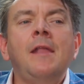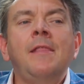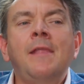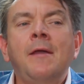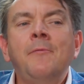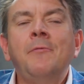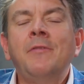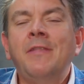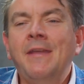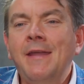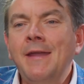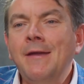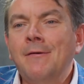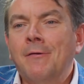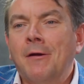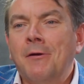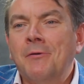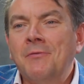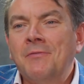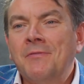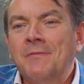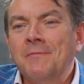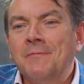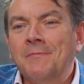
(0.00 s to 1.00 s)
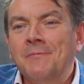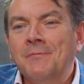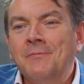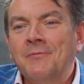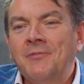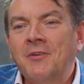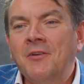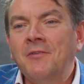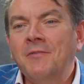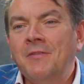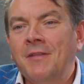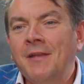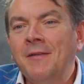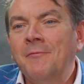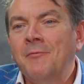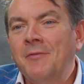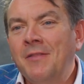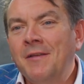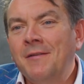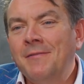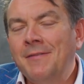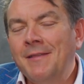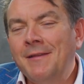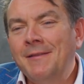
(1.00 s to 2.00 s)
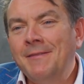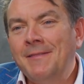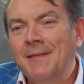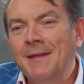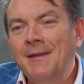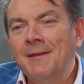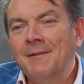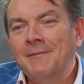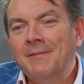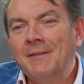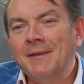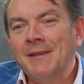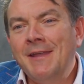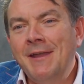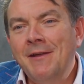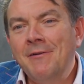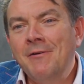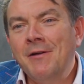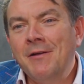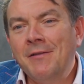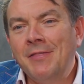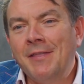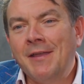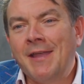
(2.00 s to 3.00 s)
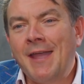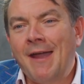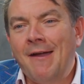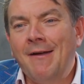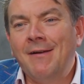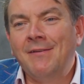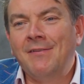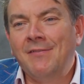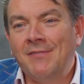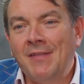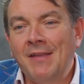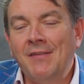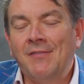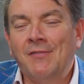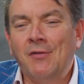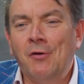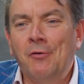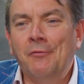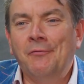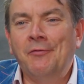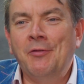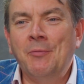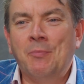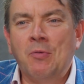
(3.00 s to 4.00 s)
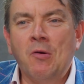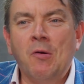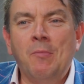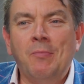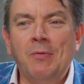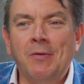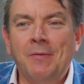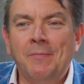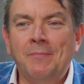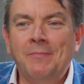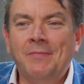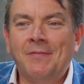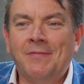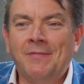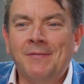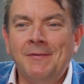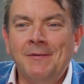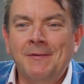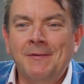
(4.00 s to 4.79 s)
and they were the heroes. So they were the hero, the characters. They solved the problems.